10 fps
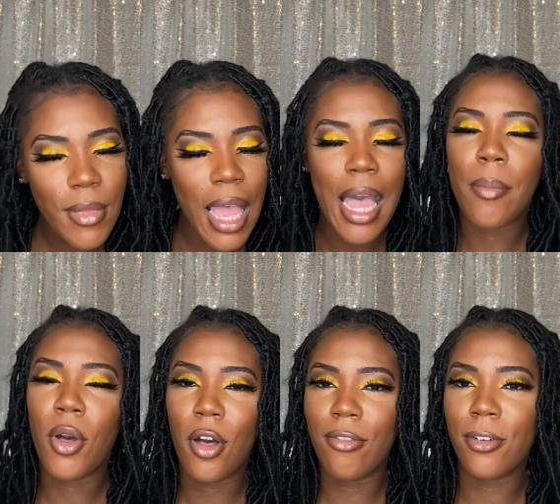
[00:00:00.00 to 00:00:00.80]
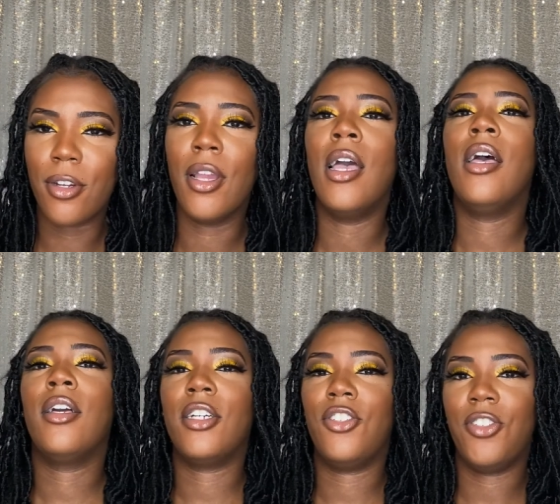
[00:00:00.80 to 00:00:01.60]
I'm all for
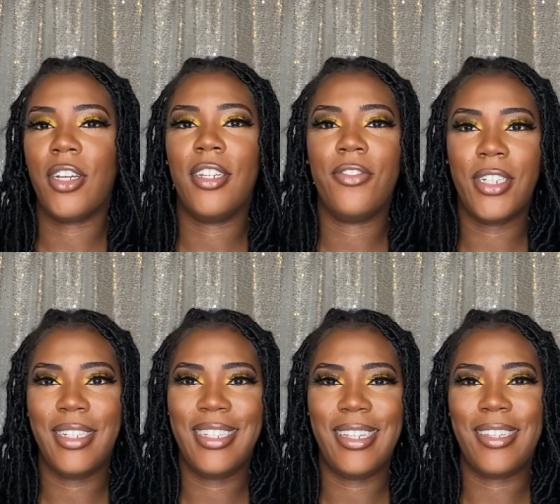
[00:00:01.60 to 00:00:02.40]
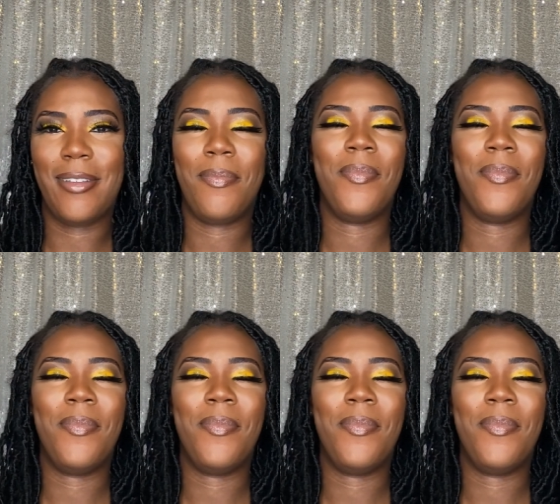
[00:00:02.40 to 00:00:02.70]
constructive criticism.